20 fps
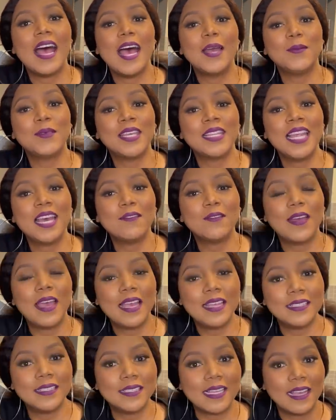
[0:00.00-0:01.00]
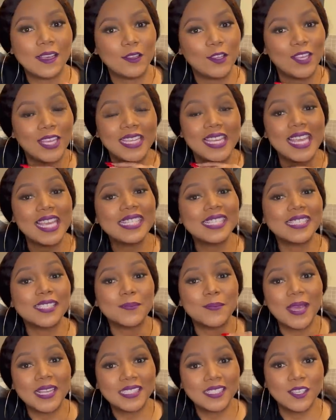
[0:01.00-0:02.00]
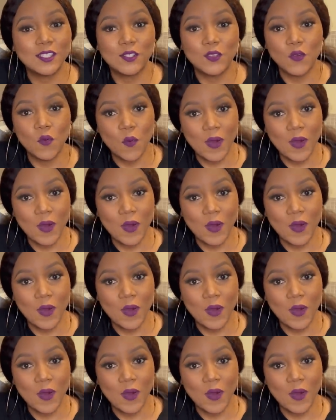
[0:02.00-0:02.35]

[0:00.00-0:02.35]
You can eat as much as you